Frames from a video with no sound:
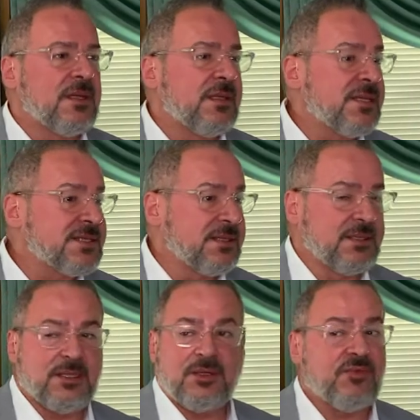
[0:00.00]
Listen,
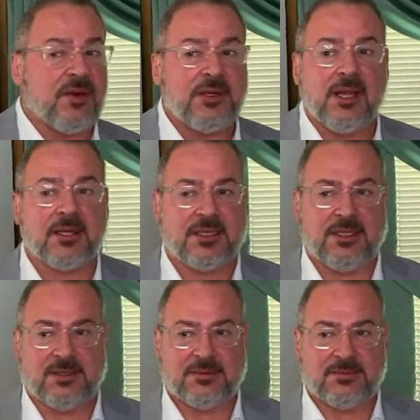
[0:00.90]
you're very
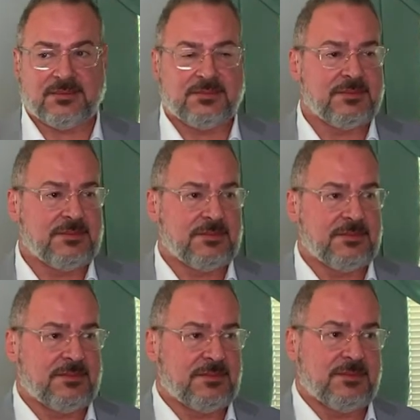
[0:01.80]
lucky.
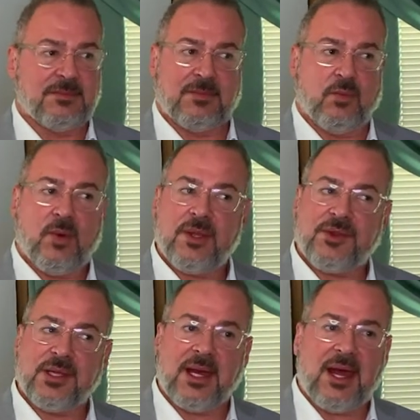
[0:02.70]
One
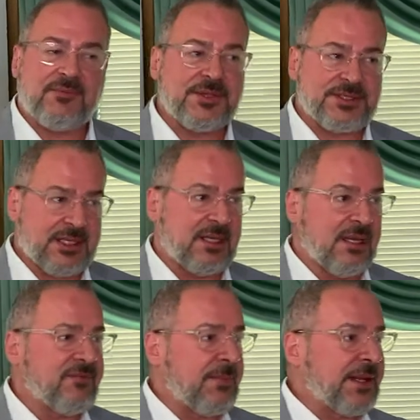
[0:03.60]
thing I have to say I
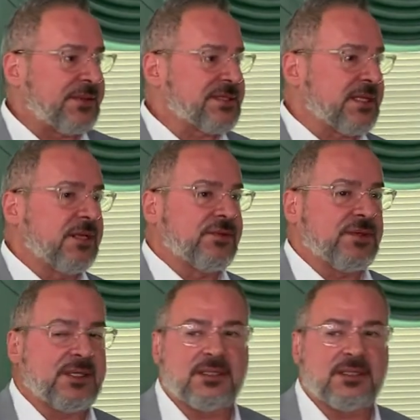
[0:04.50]
love about this country,